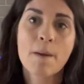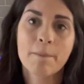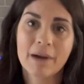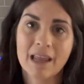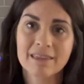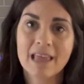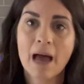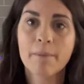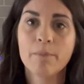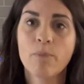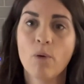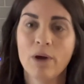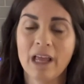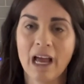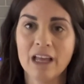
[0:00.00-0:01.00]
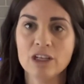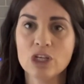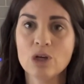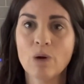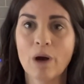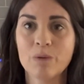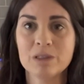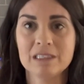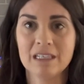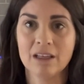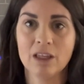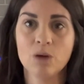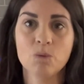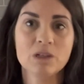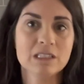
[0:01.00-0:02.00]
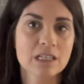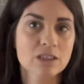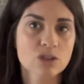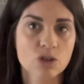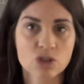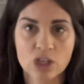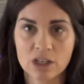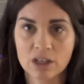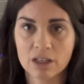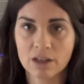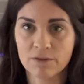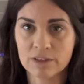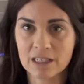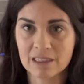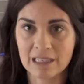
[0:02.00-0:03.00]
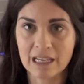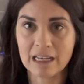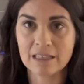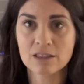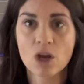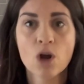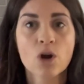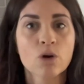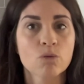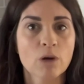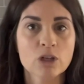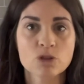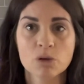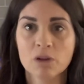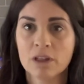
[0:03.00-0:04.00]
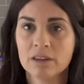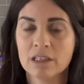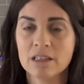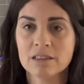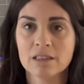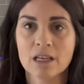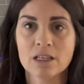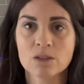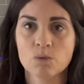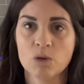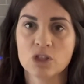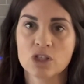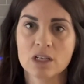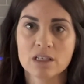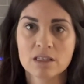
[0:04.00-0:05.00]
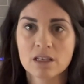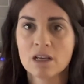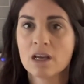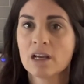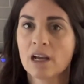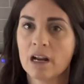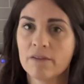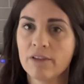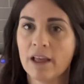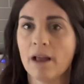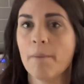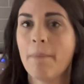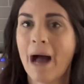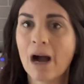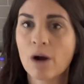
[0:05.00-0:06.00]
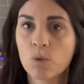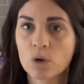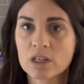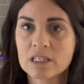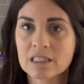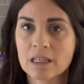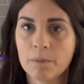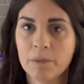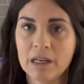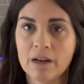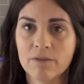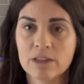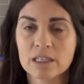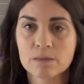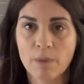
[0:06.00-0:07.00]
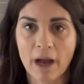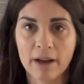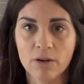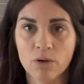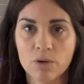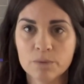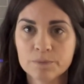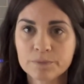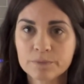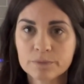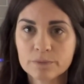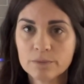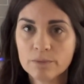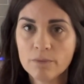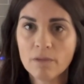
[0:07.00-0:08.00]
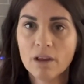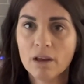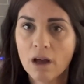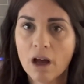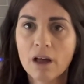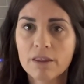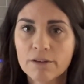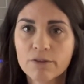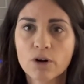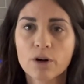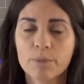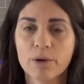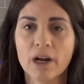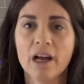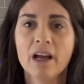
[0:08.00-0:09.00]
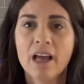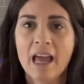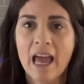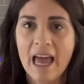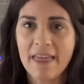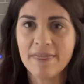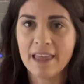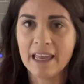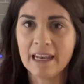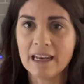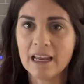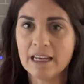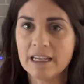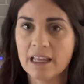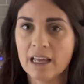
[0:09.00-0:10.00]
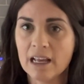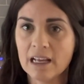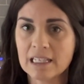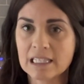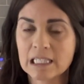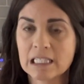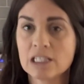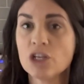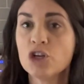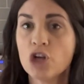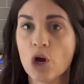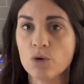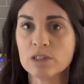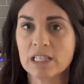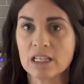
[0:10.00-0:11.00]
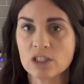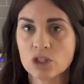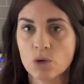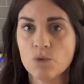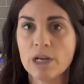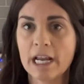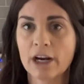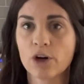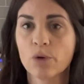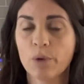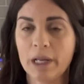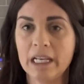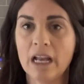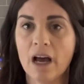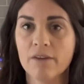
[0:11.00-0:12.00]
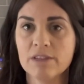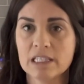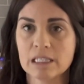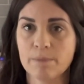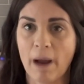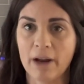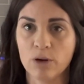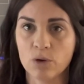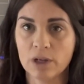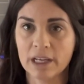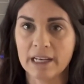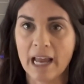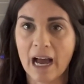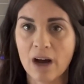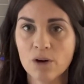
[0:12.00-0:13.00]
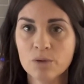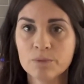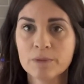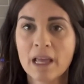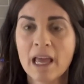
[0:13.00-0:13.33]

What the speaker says: but at that point I knew I was dealing with disc degenerative disease, retrolithesis, which is kind of like a backward slipping of the spinal, the vertebra, and then stenosis, so narrowing of the spinal canal.